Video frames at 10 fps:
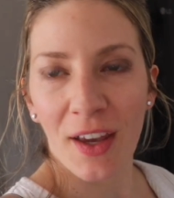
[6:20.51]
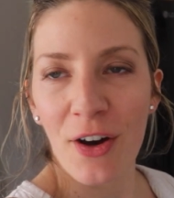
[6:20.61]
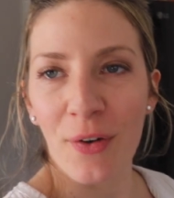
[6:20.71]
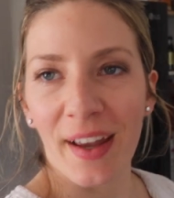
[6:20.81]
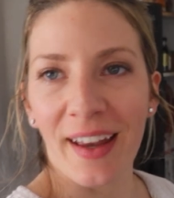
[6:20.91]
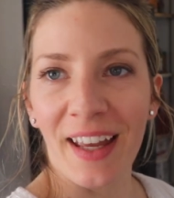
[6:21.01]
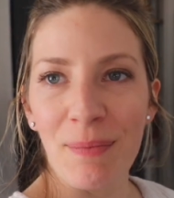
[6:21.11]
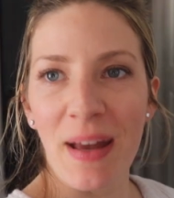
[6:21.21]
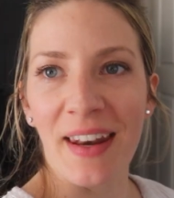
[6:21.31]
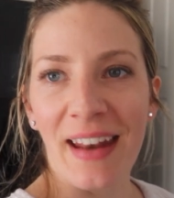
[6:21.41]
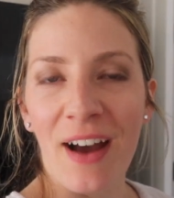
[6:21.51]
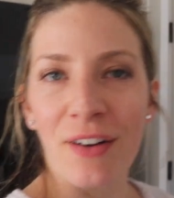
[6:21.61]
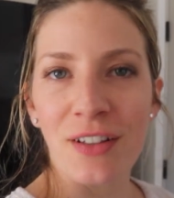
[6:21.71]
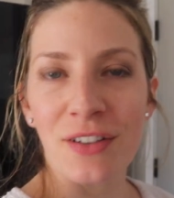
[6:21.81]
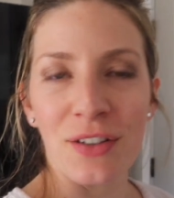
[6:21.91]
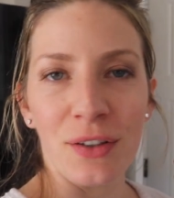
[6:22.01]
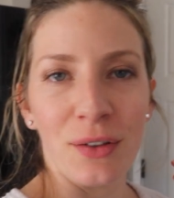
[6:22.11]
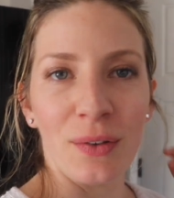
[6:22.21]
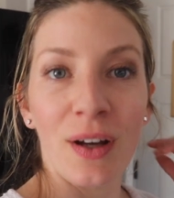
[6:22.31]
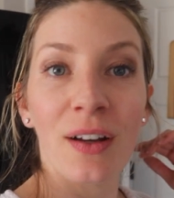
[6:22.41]
Okay, I am headed out
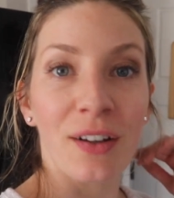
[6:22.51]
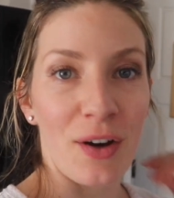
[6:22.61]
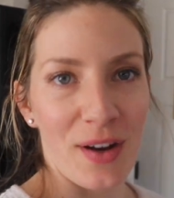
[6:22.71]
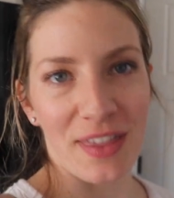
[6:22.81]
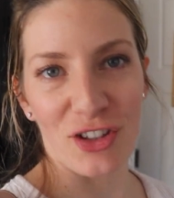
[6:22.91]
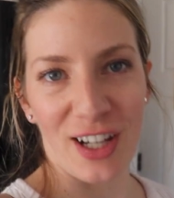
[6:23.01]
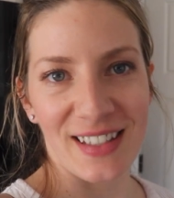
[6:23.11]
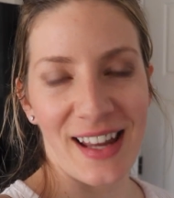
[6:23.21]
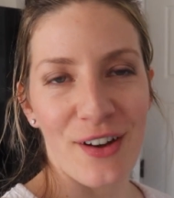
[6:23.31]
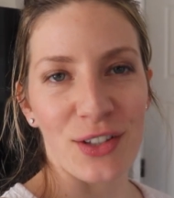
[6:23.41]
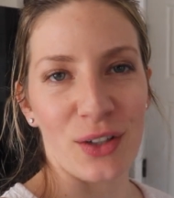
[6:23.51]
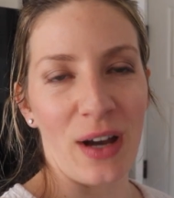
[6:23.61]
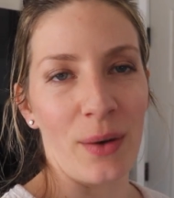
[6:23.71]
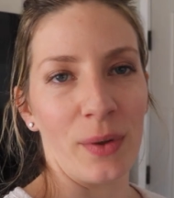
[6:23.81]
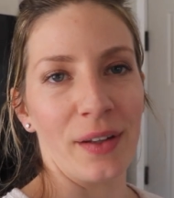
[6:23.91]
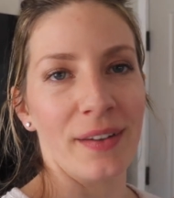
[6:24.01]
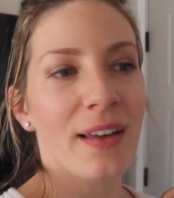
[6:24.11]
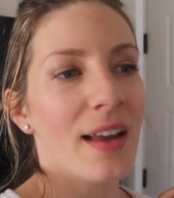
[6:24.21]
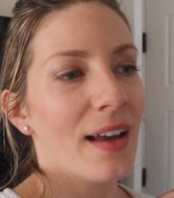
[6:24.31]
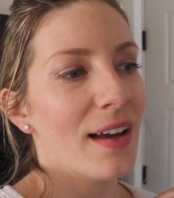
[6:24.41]
to go get the chicks now, so I will
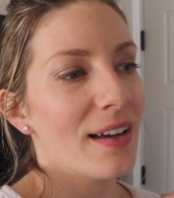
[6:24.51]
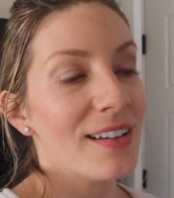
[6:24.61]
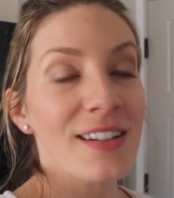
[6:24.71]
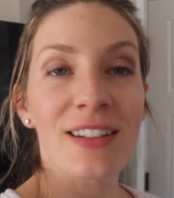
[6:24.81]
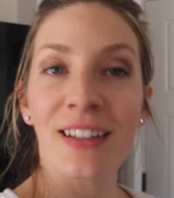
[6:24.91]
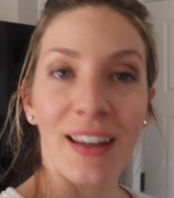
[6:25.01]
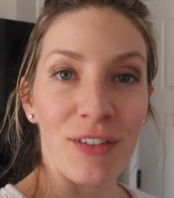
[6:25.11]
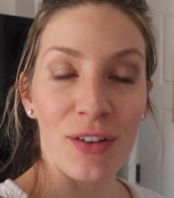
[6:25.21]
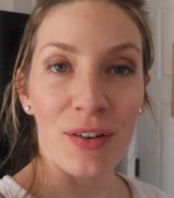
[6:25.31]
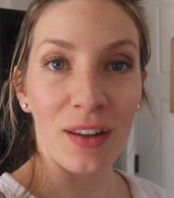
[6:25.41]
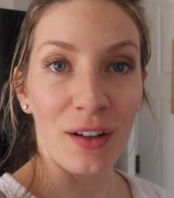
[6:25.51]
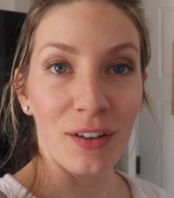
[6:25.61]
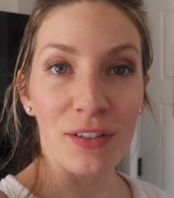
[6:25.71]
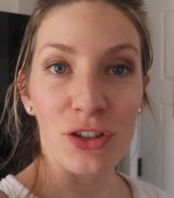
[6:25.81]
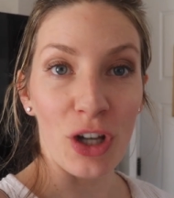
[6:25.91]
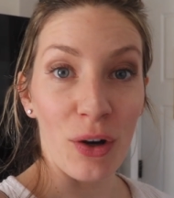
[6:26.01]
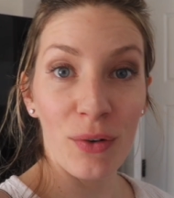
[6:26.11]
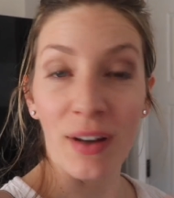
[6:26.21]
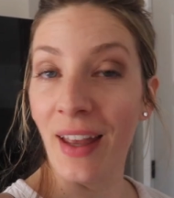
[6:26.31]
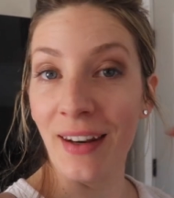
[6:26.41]
you a little
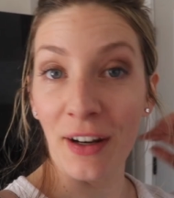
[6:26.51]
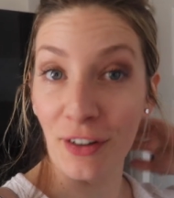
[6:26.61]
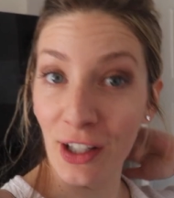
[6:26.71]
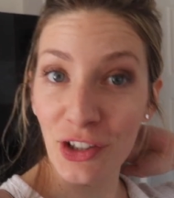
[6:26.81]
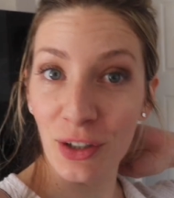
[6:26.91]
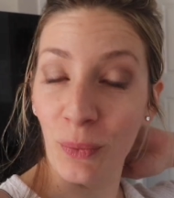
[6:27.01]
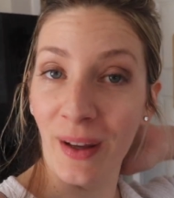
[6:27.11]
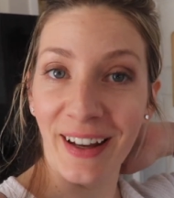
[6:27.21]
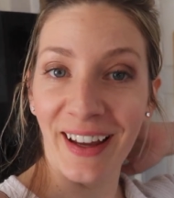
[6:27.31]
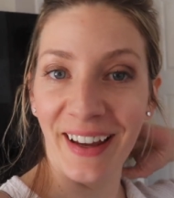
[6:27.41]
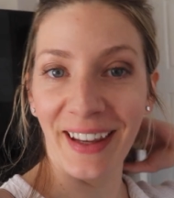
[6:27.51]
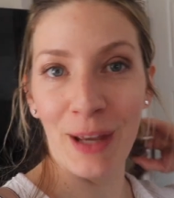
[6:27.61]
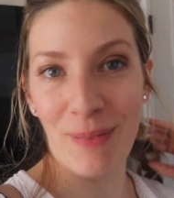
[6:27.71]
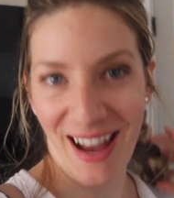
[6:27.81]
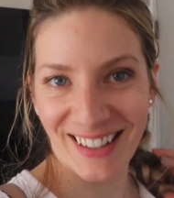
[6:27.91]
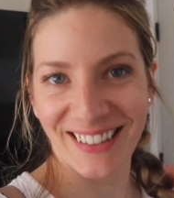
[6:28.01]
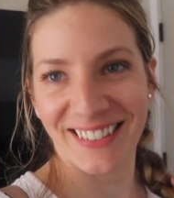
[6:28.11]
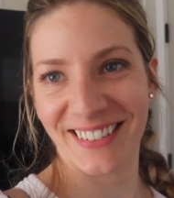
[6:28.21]
show and introduction when I get back.